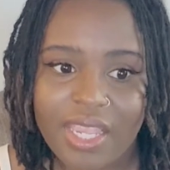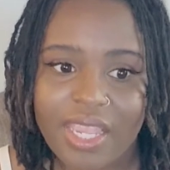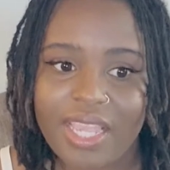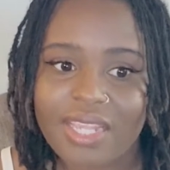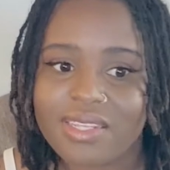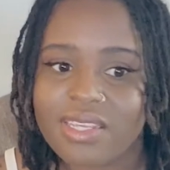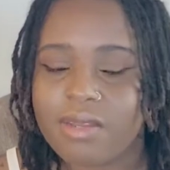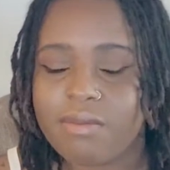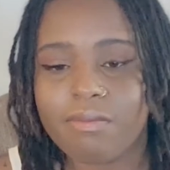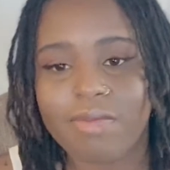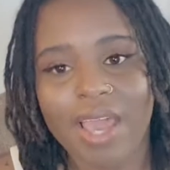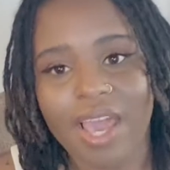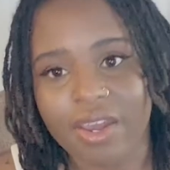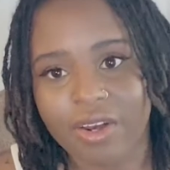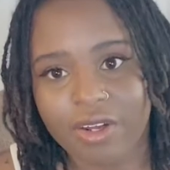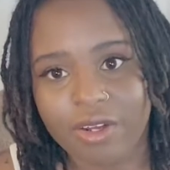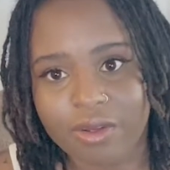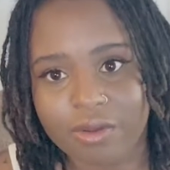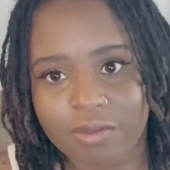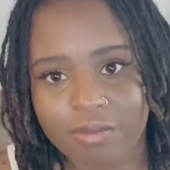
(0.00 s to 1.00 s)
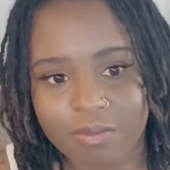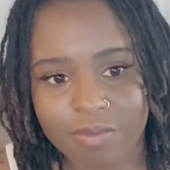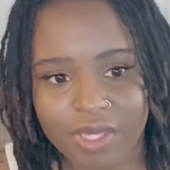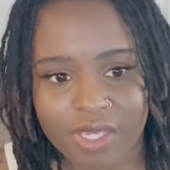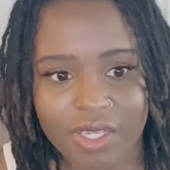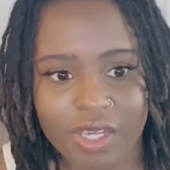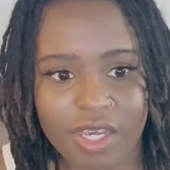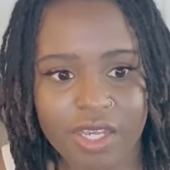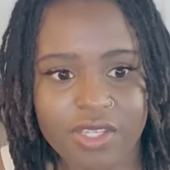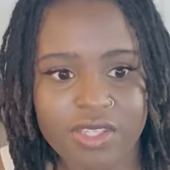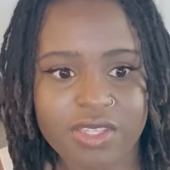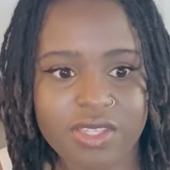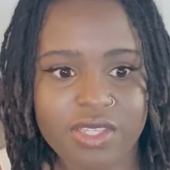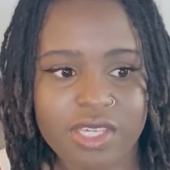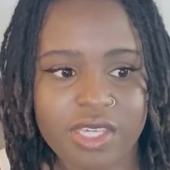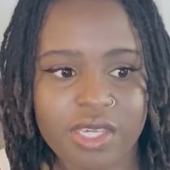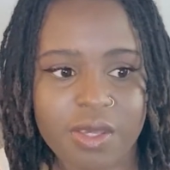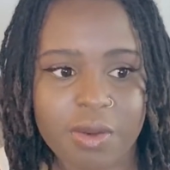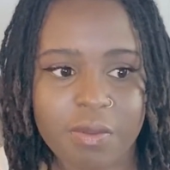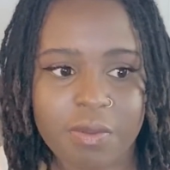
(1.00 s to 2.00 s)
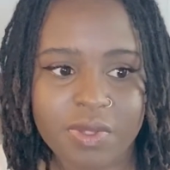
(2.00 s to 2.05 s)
it didn't matter because the